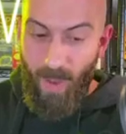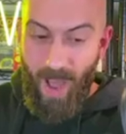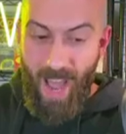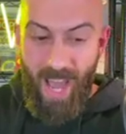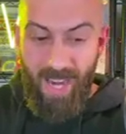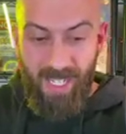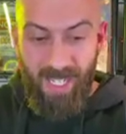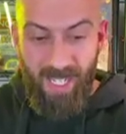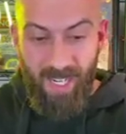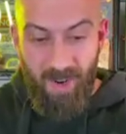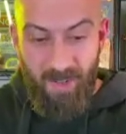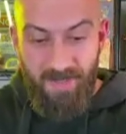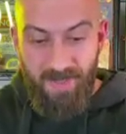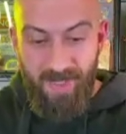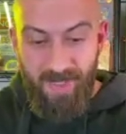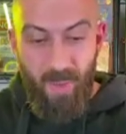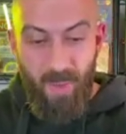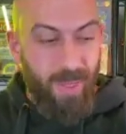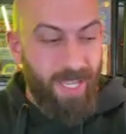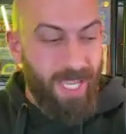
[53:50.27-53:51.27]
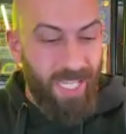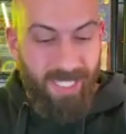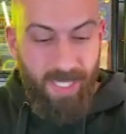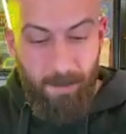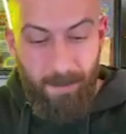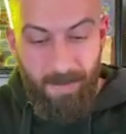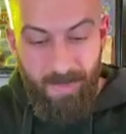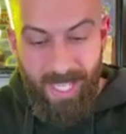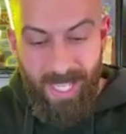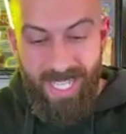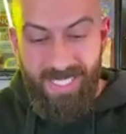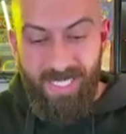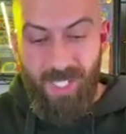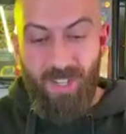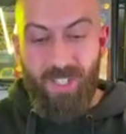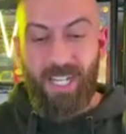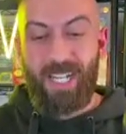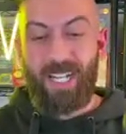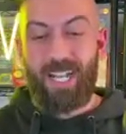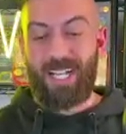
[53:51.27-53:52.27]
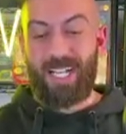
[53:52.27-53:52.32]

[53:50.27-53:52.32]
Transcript: out of here. We got the Blaine's Arcanine.